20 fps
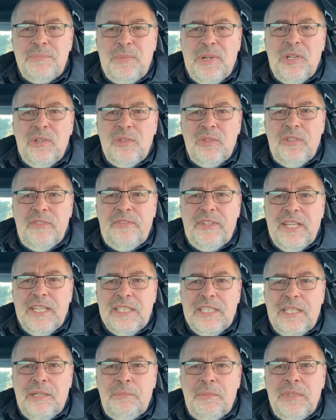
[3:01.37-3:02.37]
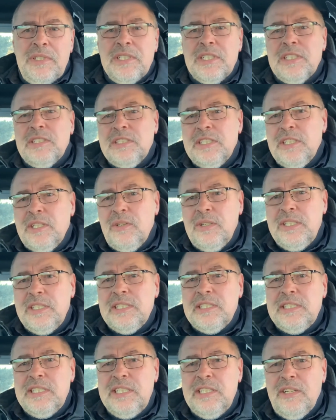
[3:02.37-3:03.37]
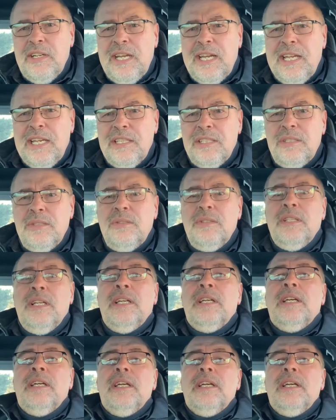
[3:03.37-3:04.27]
it's bound to affect them, because they're going to see your attitude,